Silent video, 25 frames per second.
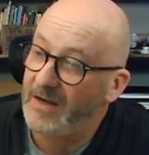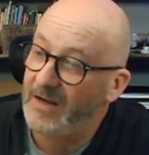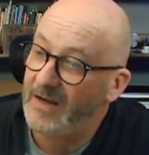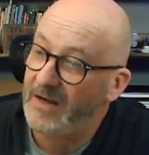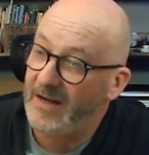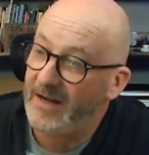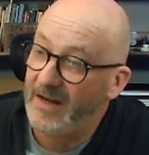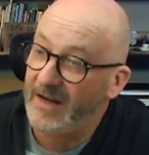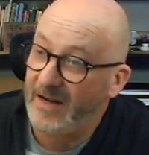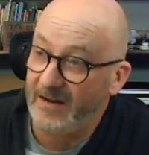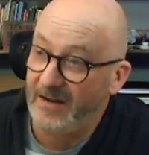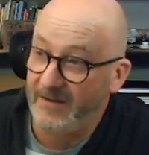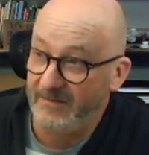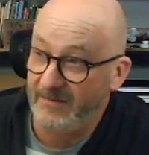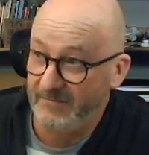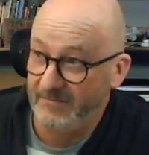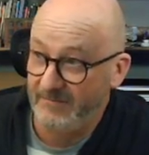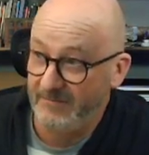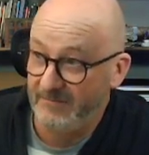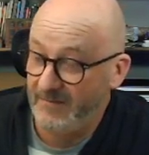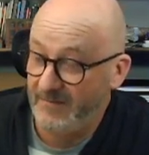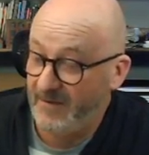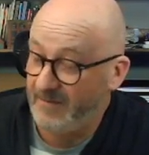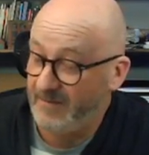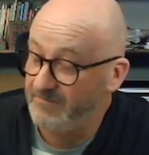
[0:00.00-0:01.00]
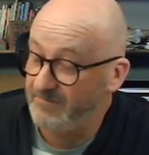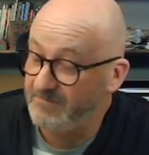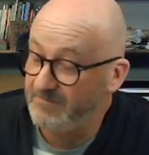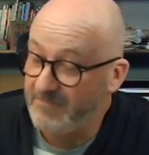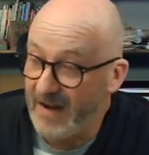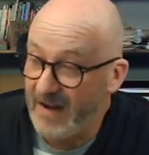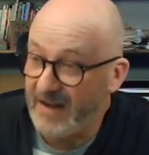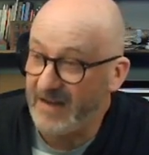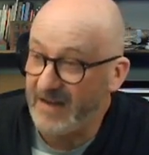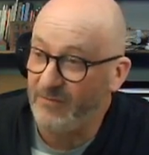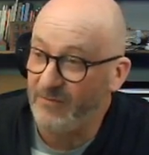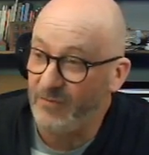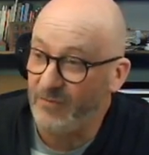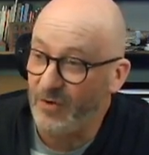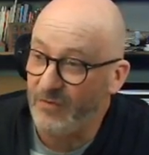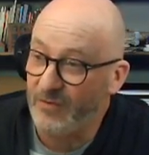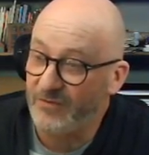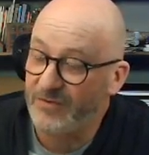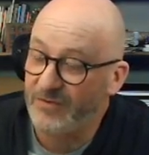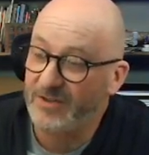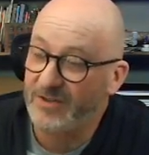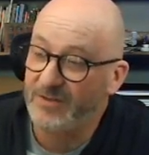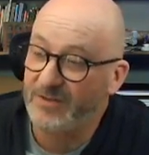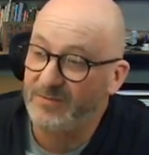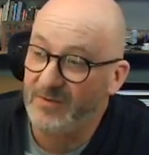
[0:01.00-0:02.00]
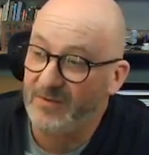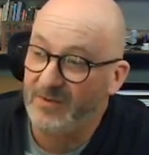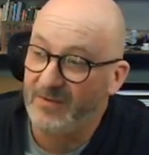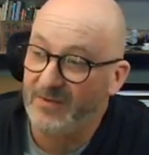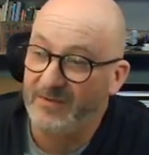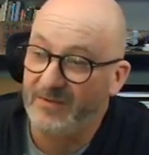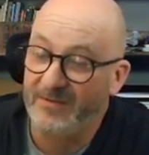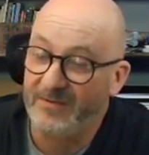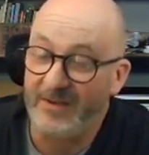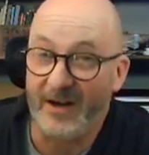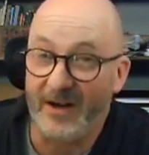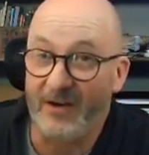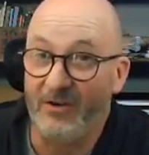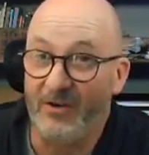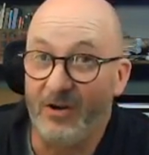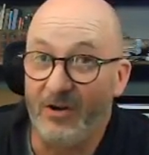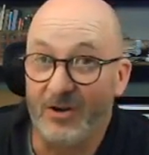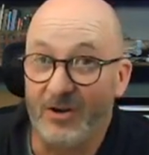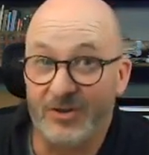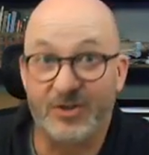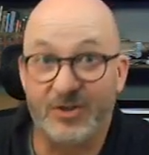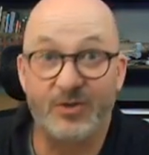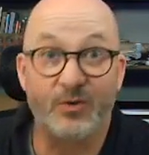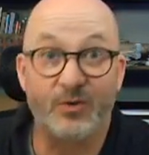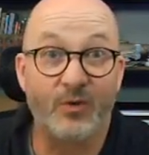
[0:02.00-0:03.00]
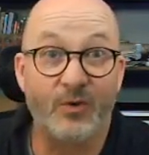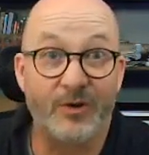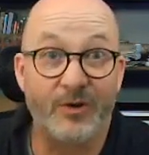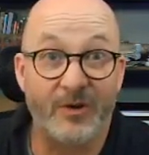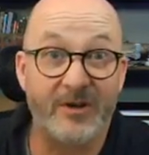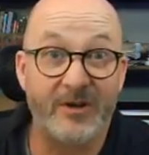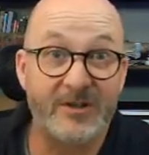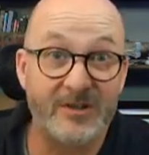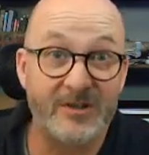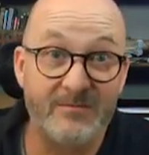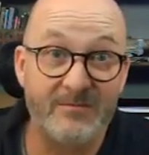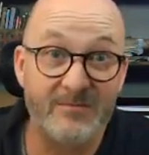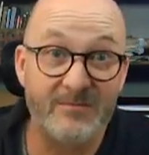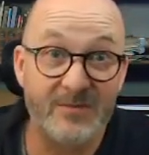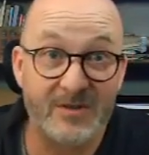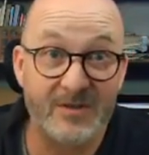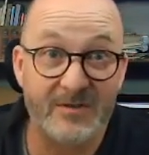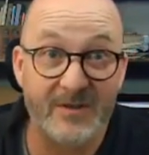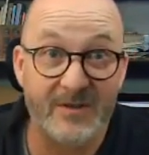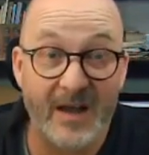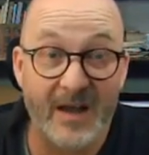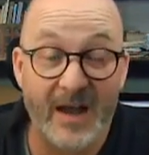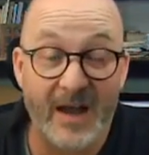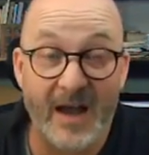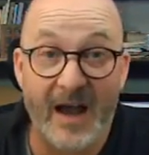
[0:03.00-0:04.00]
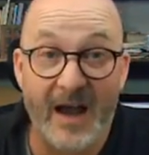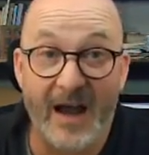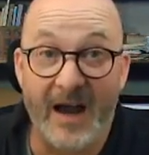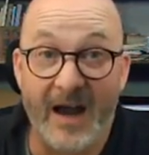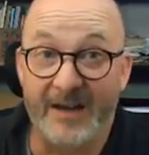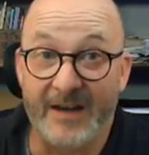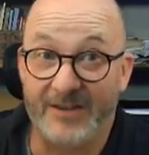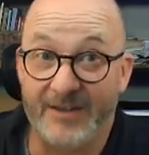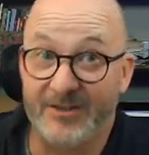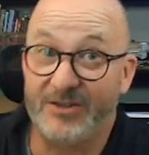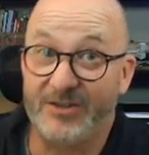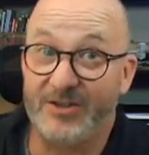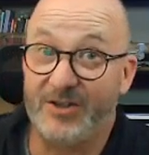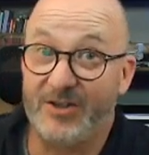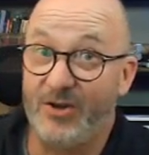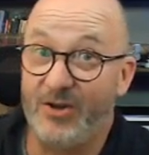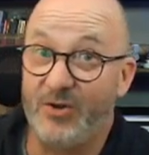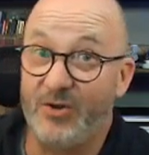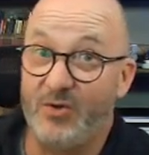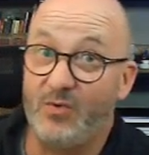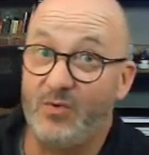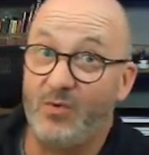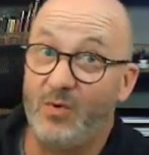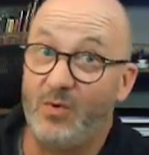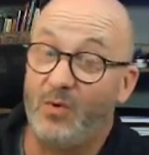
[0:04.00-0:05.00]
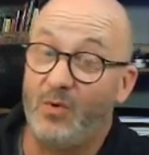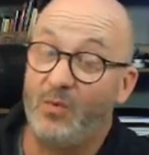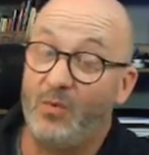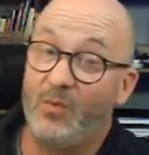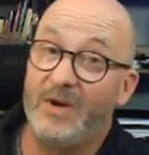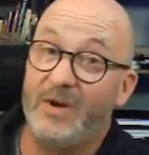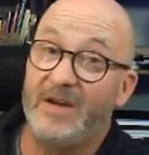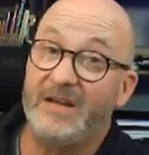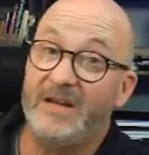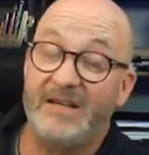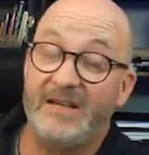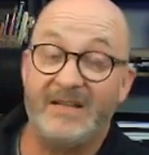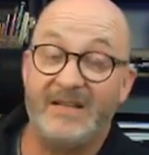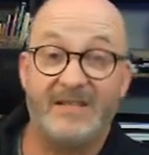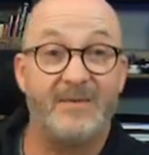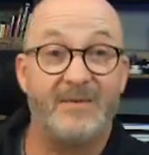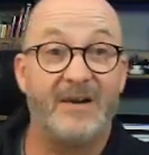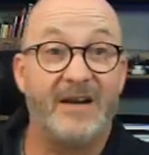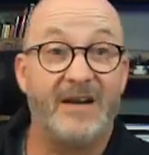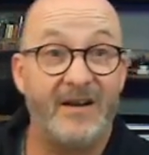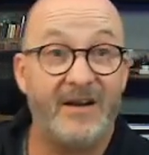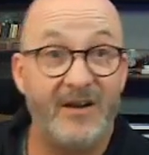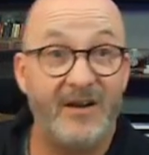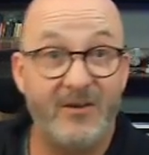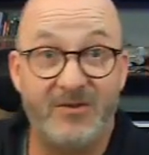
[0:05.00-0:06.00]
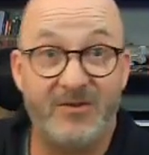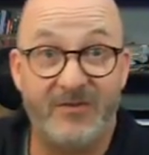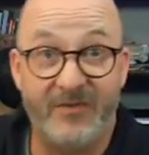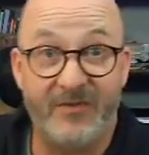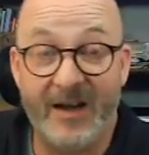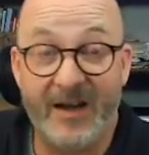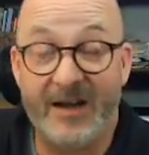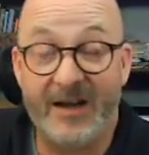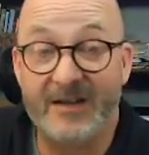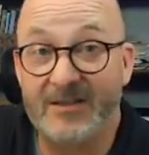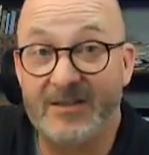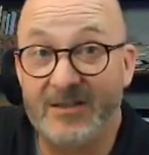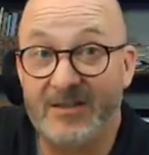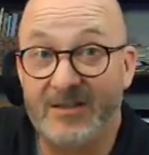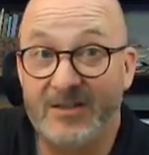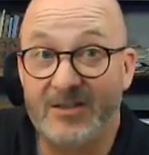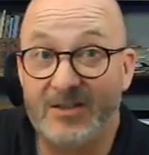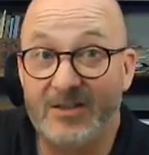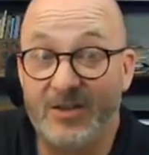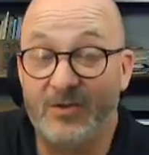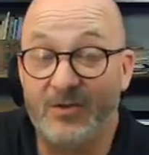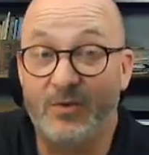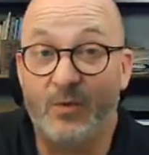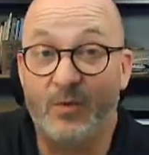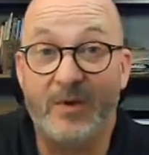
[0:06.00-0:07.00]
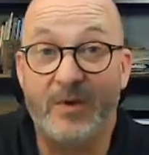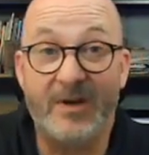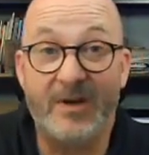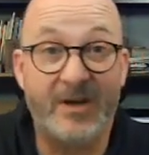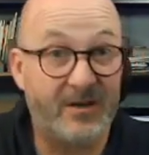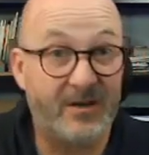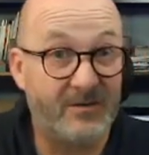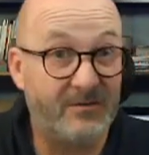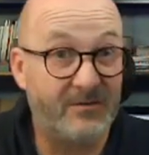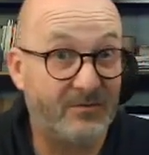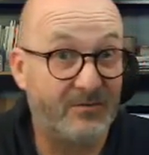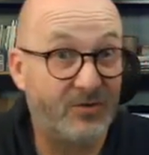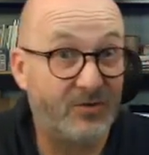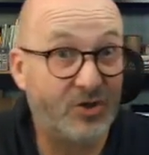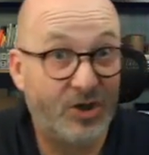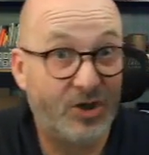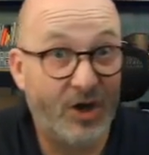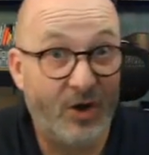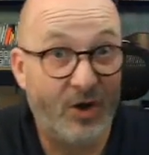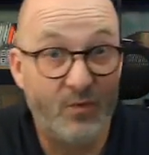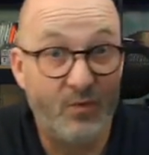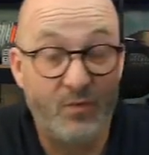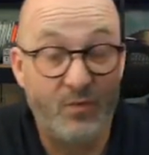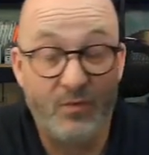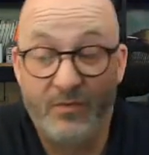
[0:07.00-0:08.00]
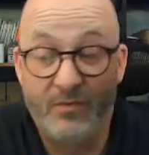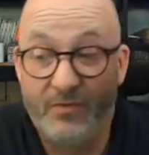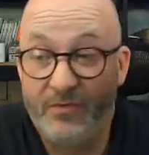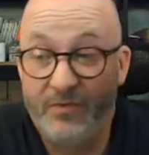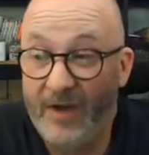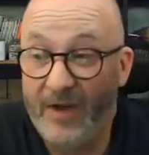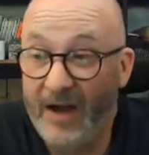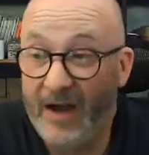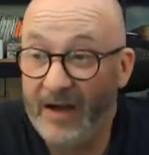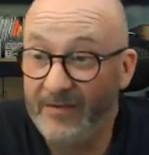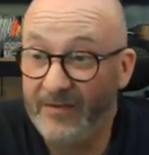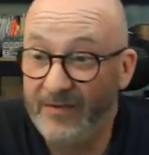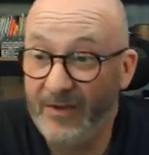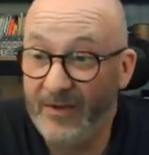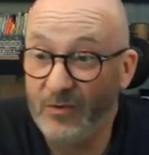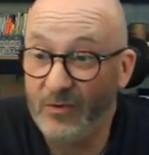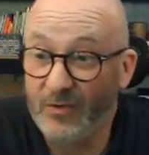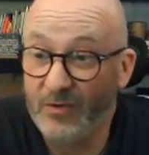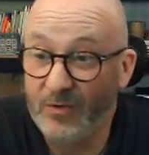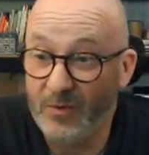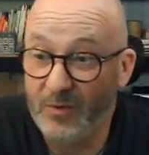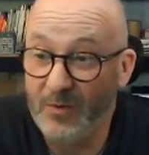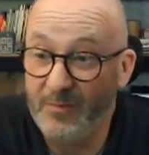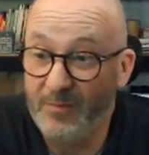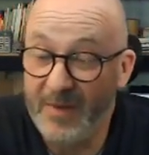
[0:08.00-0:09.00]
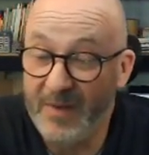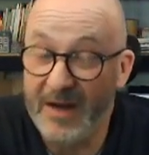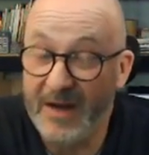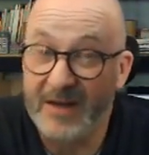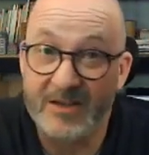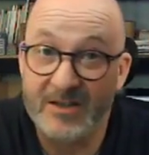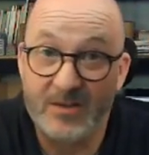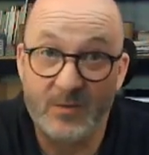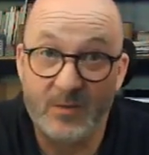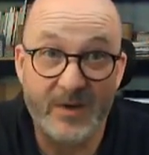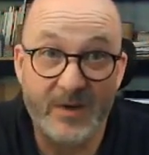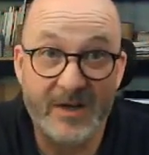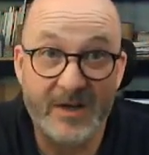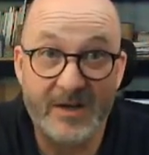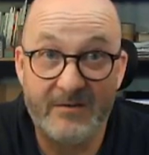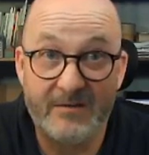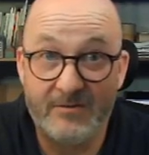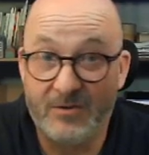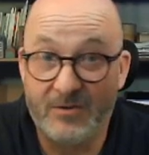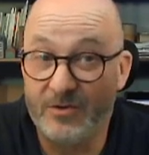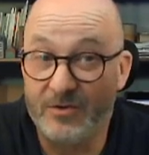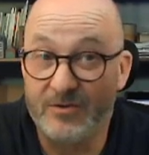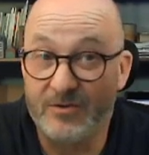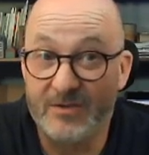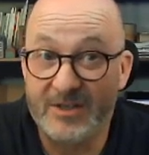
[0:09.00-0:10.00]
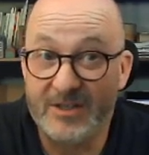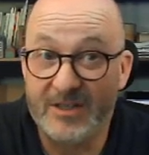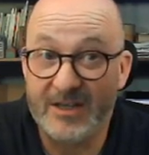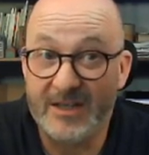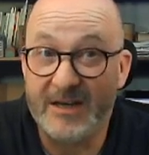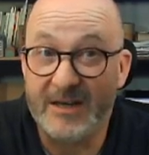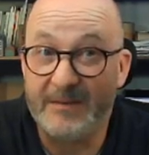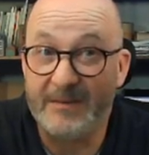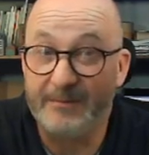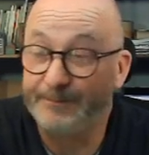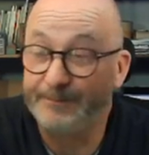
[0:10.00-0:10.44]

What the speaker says: in many roofs there are stored items, and so we need to make a note of that so that we can show that those were bits we couldn't see.